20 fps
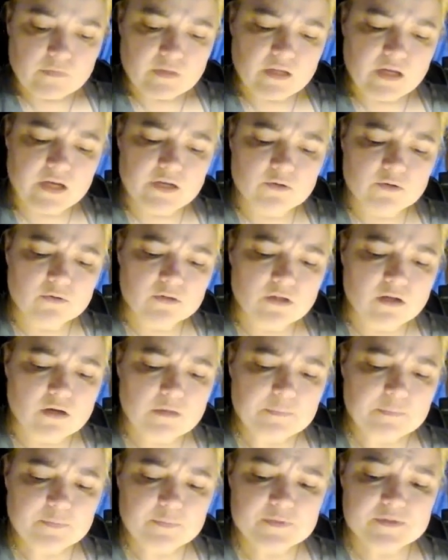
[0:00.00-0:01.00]
I know a lot of
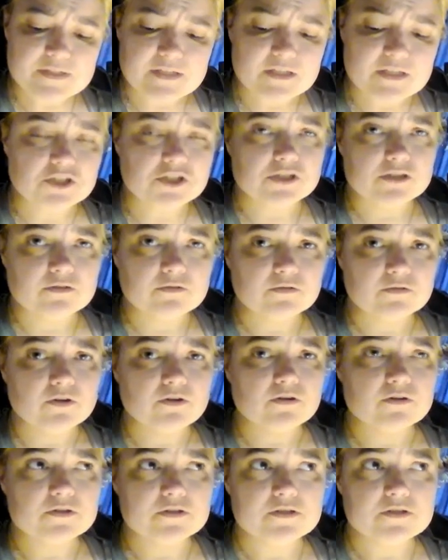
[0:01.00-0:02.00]
people say chenille
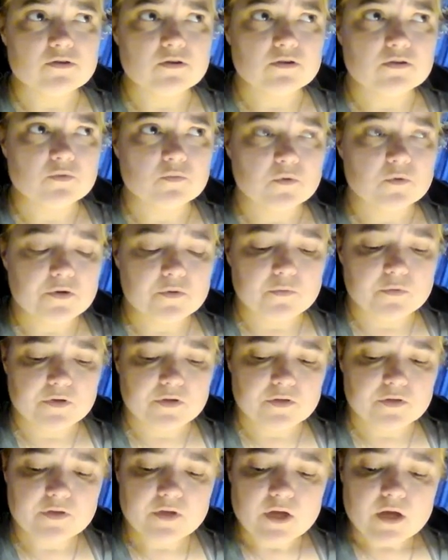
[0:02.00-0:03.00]
yarn is hard to work
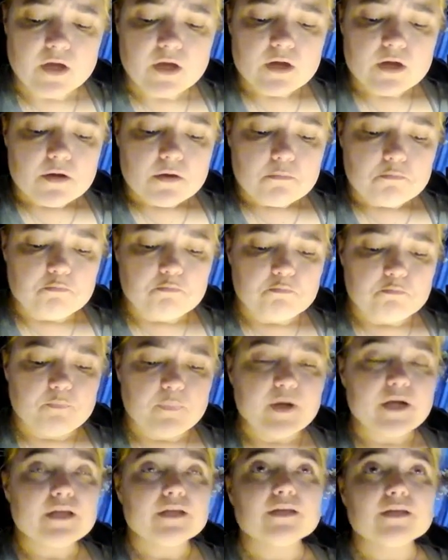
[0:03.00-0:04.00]
with,
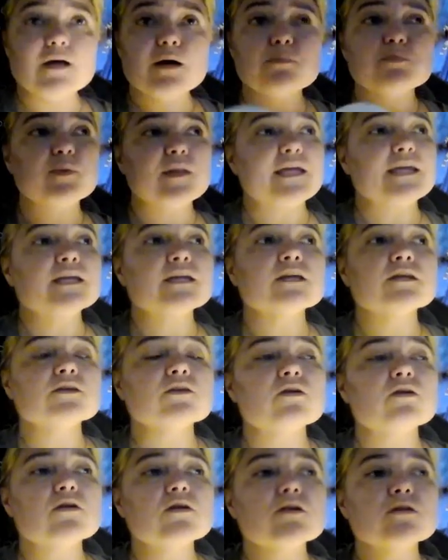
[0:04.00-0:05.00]
but a blanket
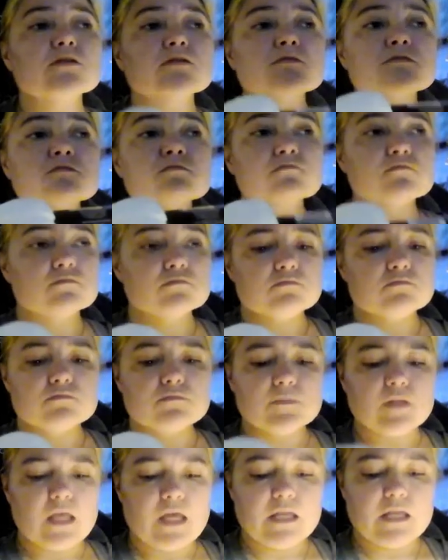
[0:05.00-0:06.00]
yarn,
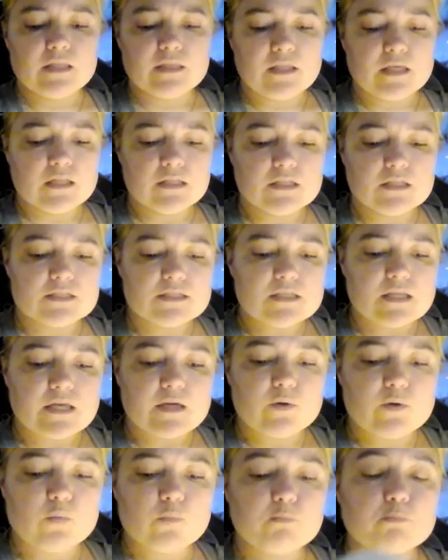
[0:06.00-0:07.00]
anything that's like
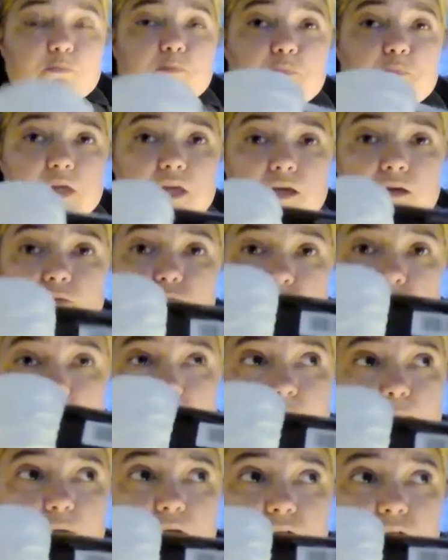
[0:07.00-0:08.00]
big,
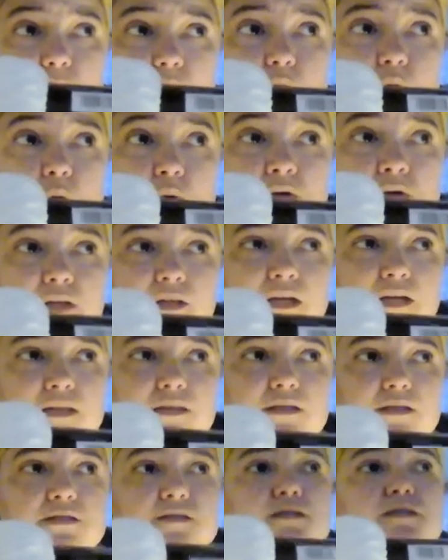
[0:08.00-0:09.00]
really big and bulky like
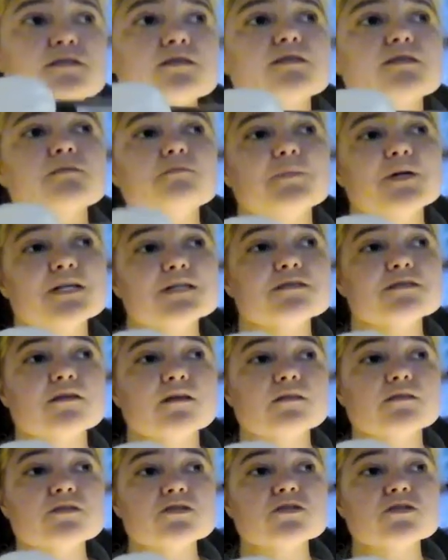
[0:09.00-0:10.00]
this, is the best
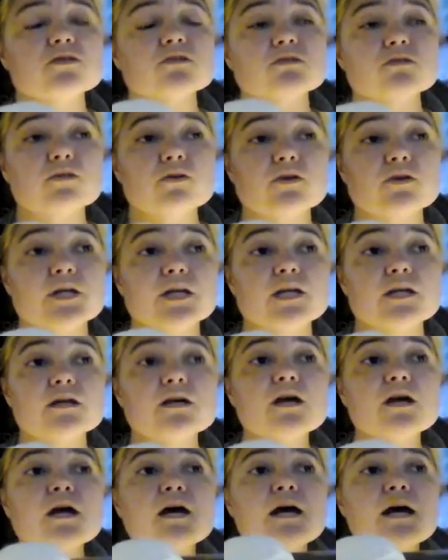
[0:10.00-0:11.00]
thing to start learning
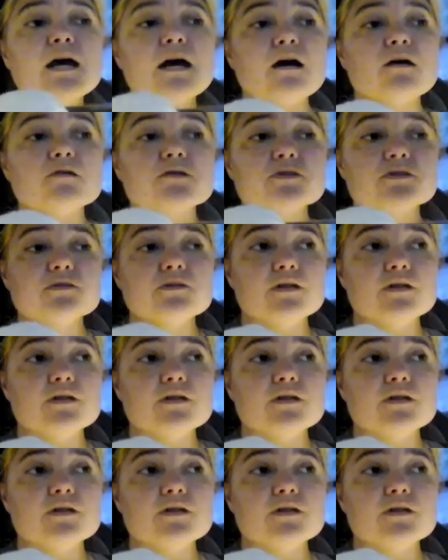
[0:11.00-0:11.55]
how to